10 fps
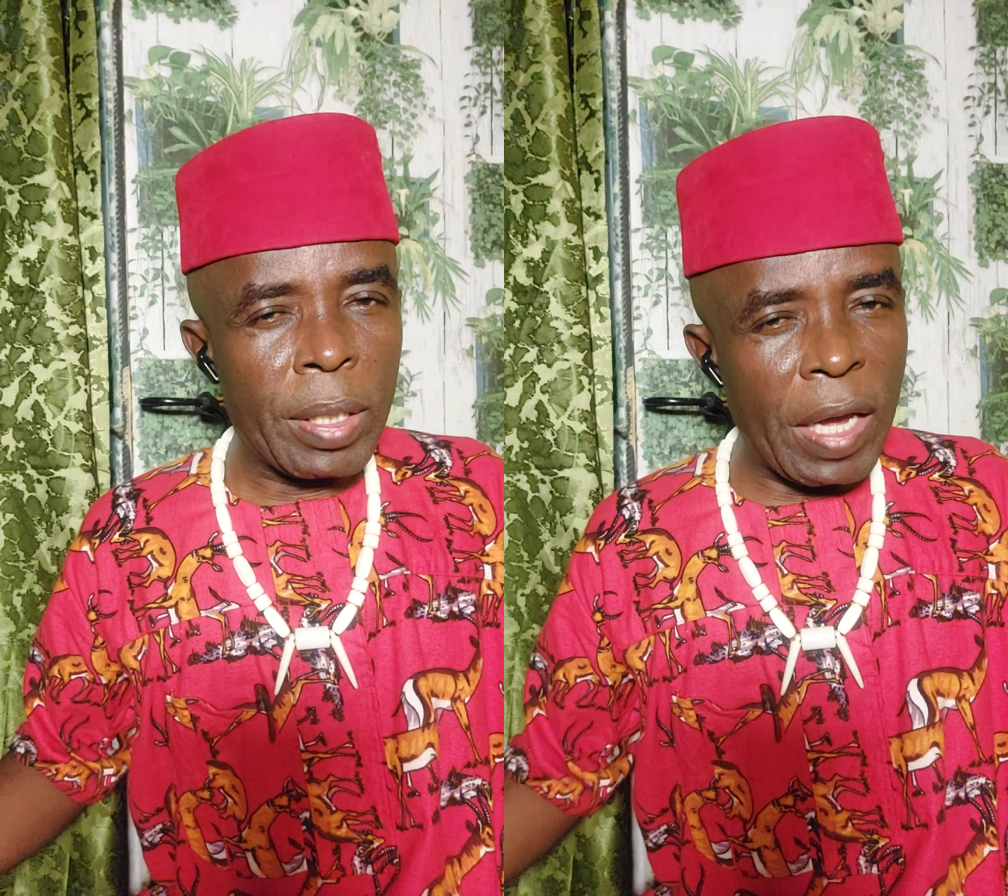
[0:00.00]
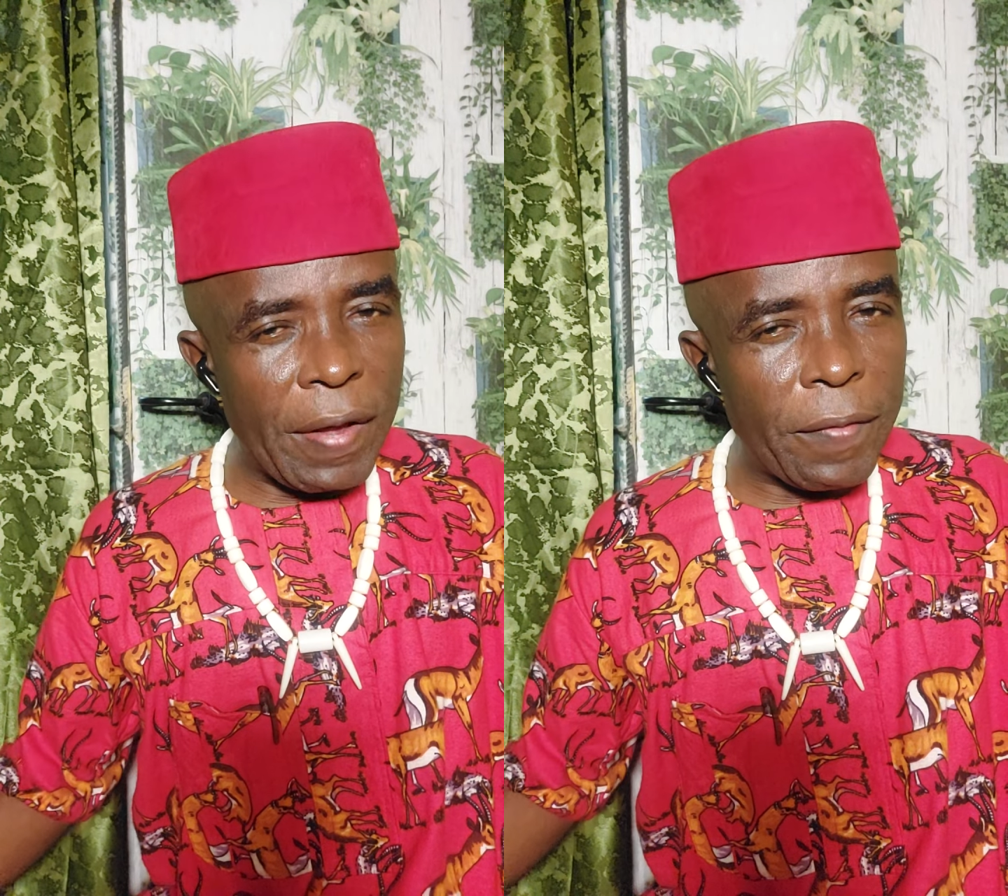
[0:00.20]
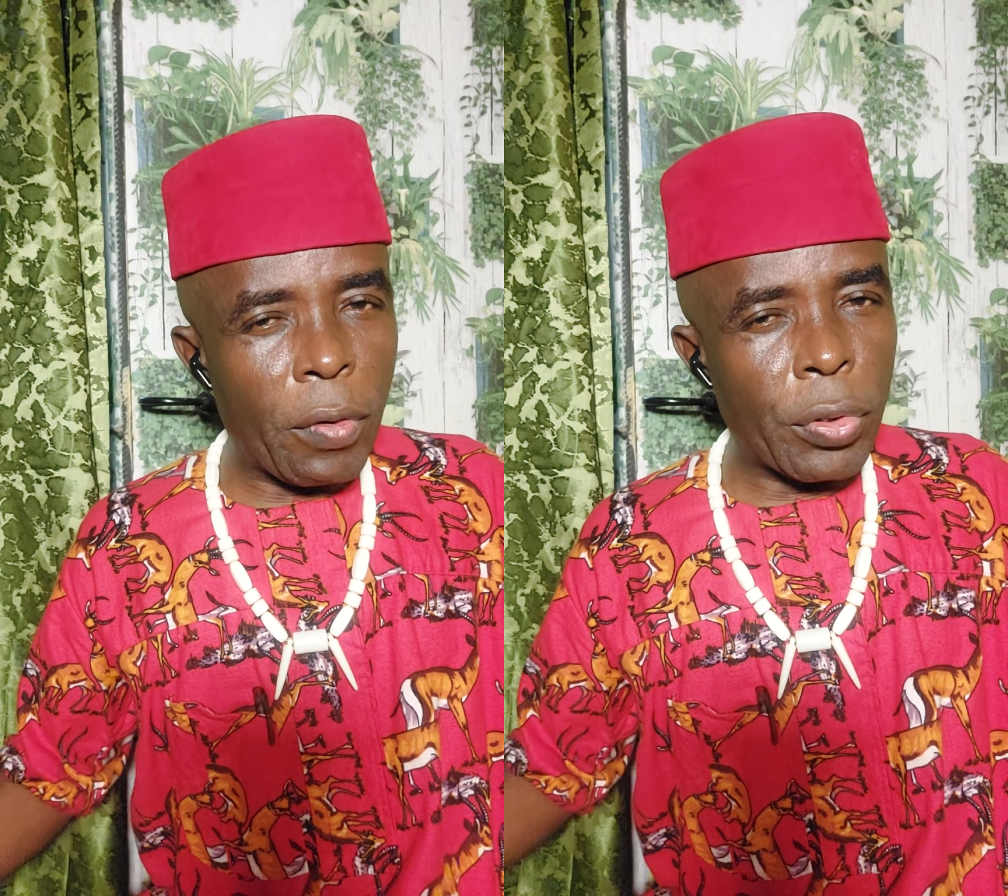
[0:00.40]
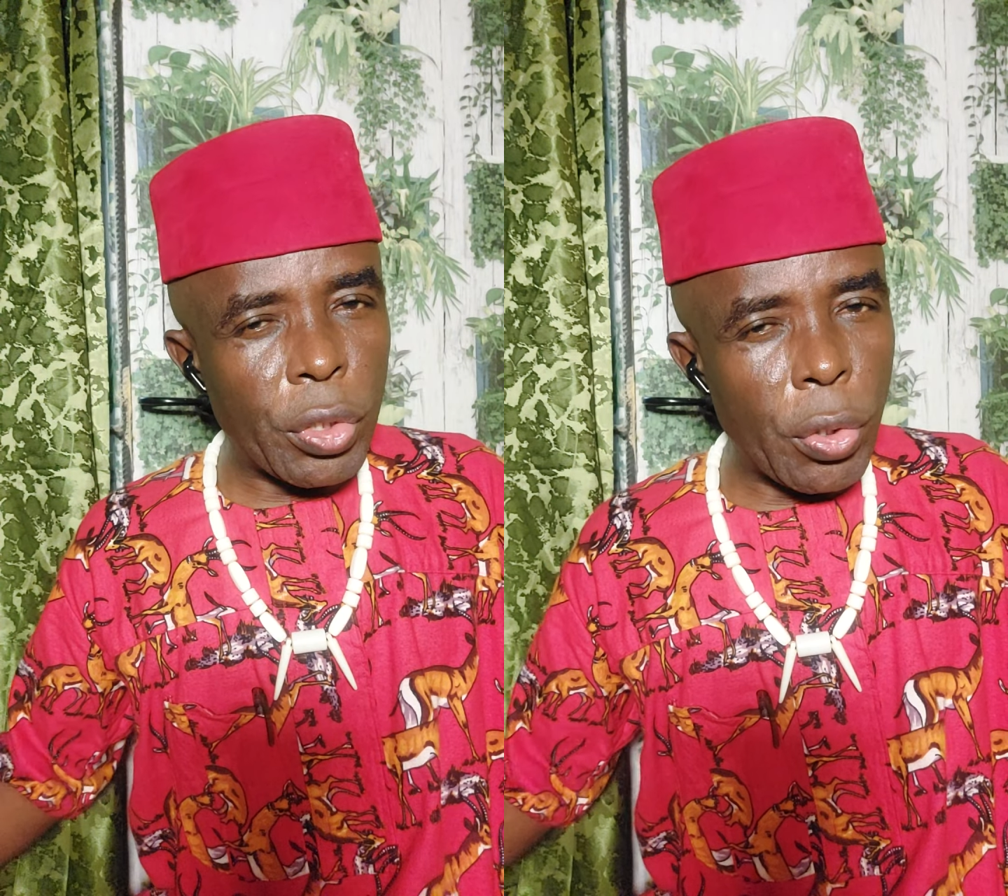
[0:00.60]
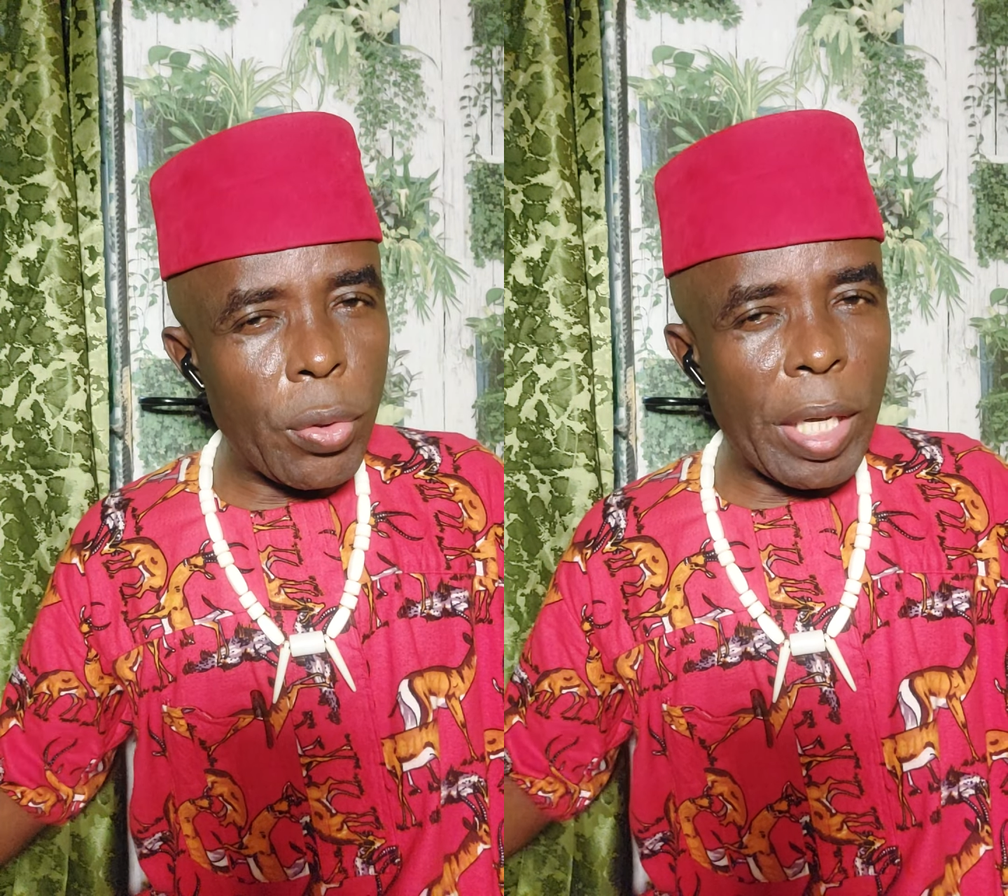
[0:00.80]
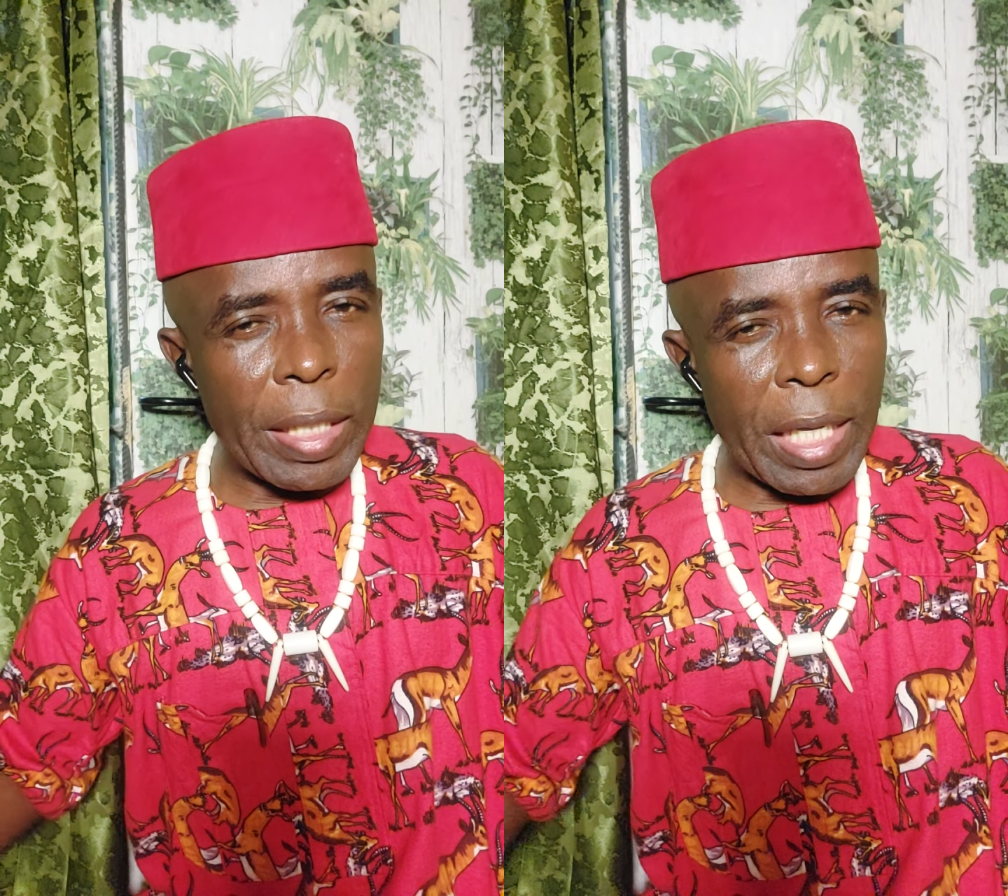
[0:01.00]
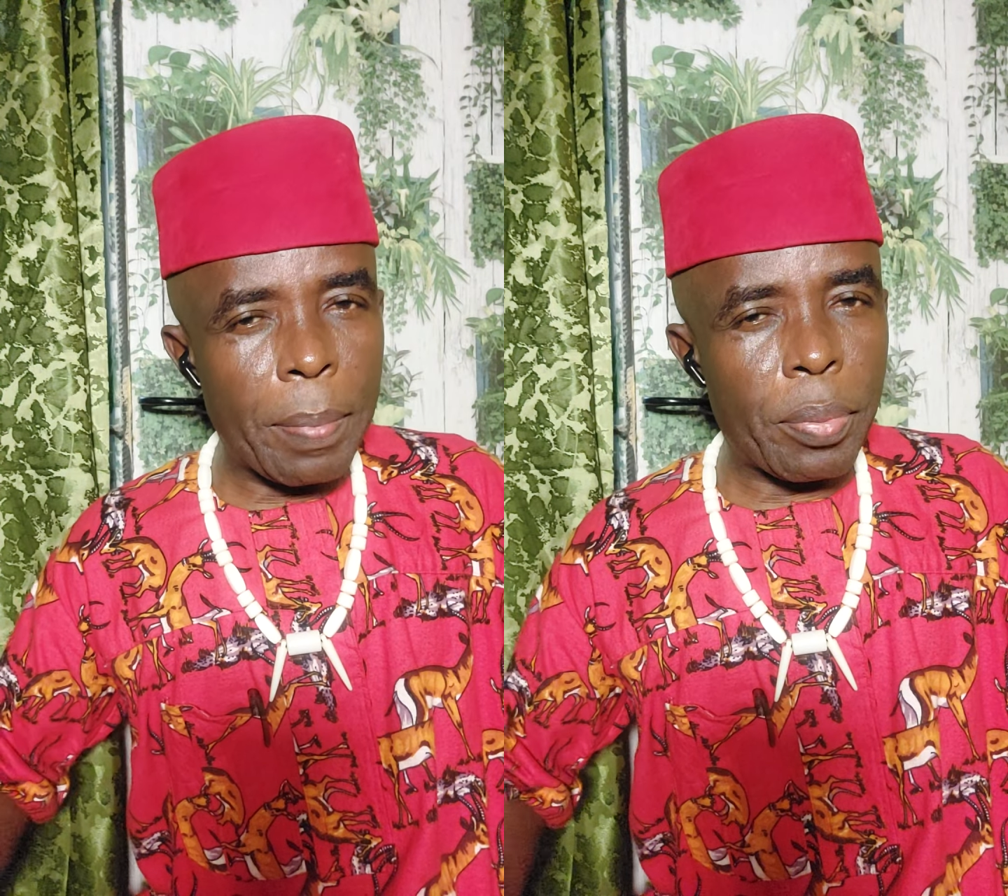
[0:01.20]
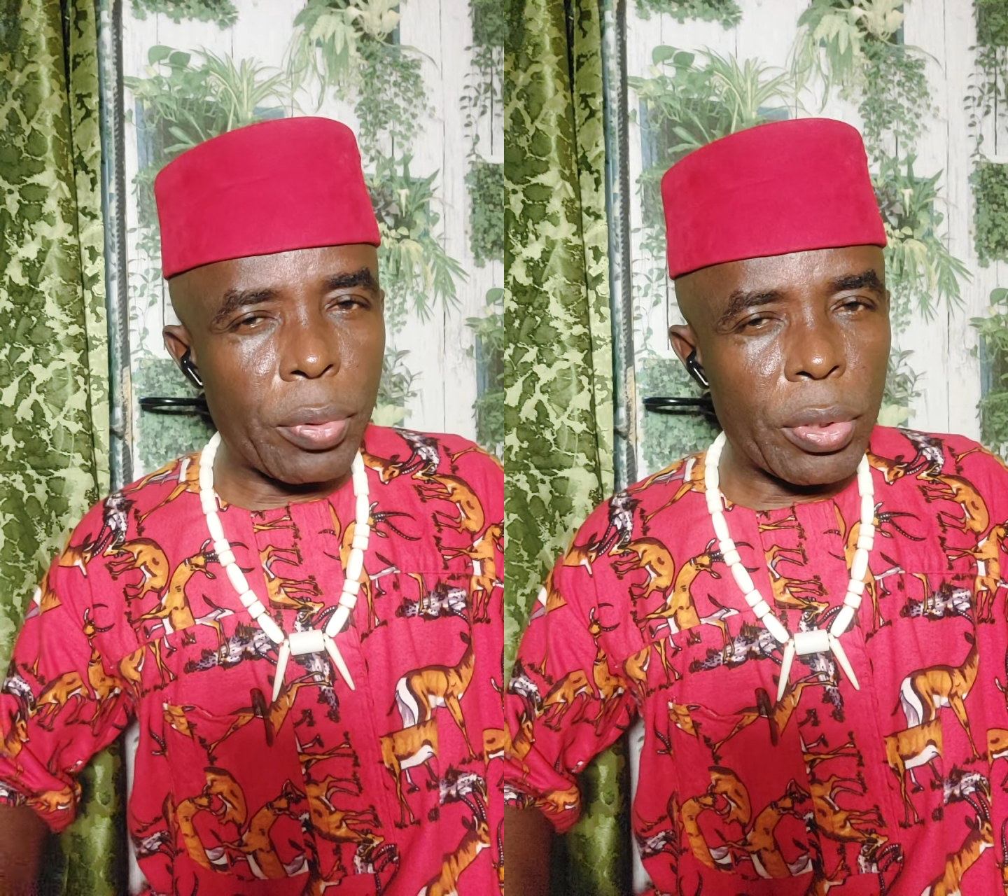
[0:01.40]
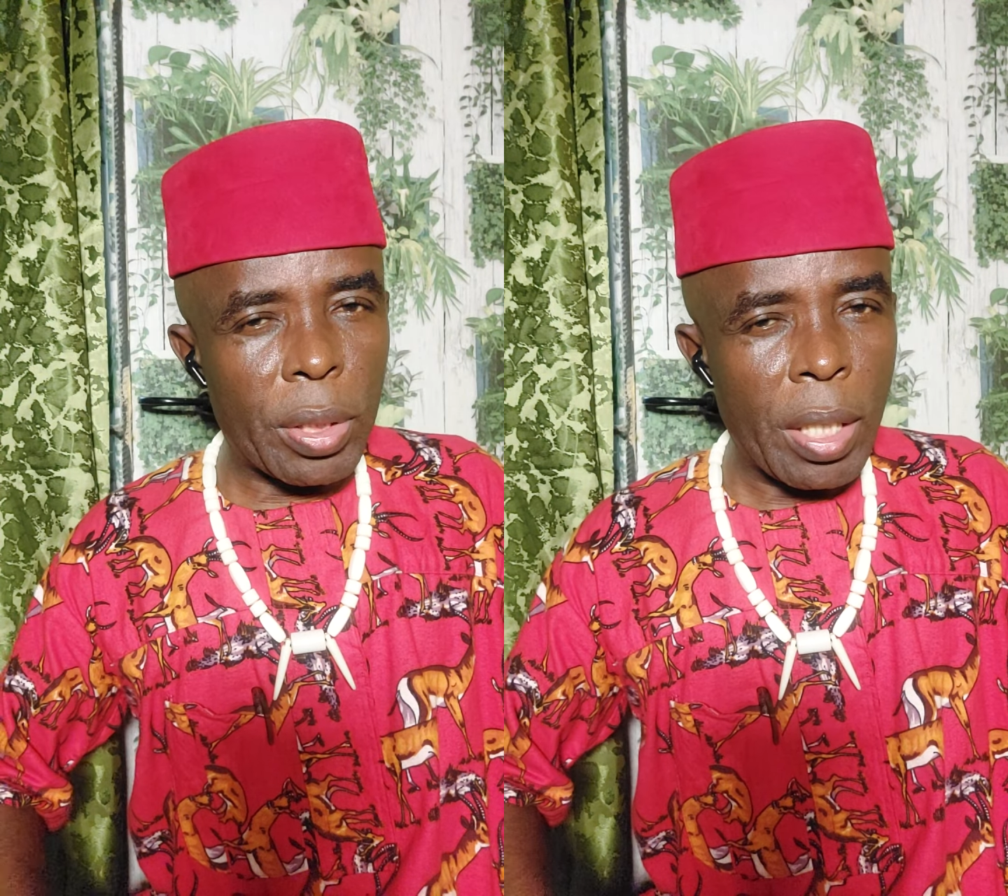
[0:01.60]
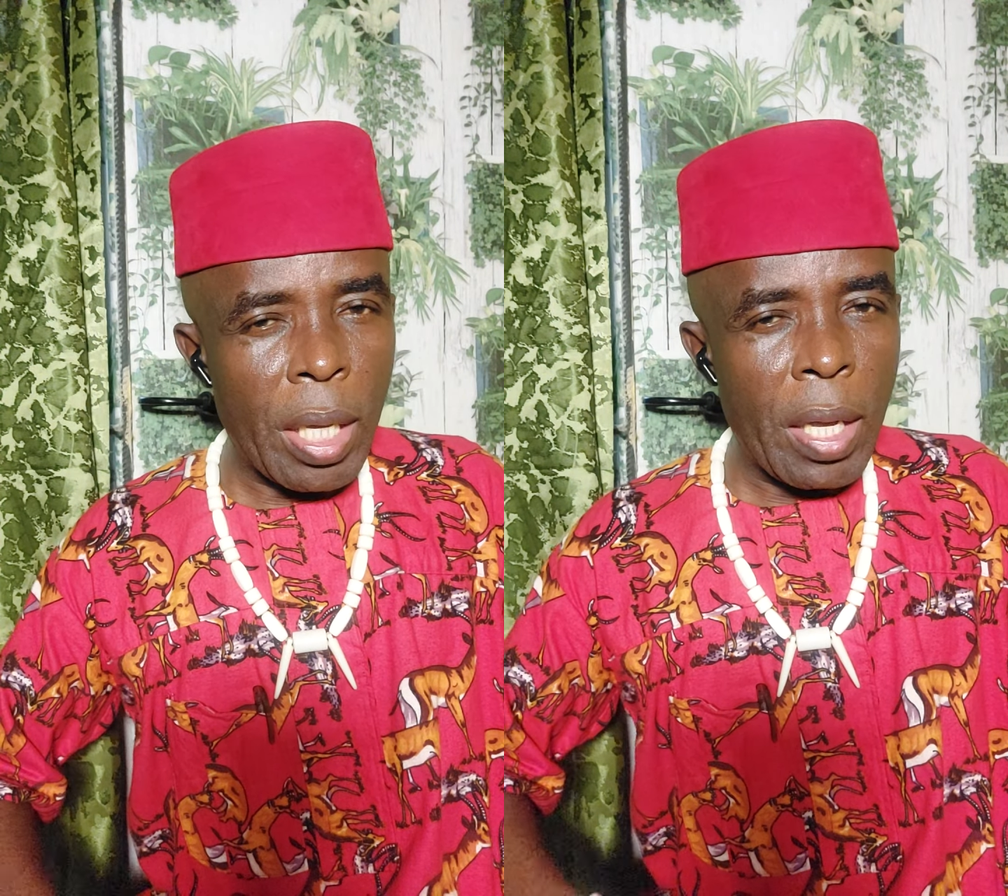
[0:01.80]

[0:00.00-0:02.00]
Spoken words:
gave or showed you examples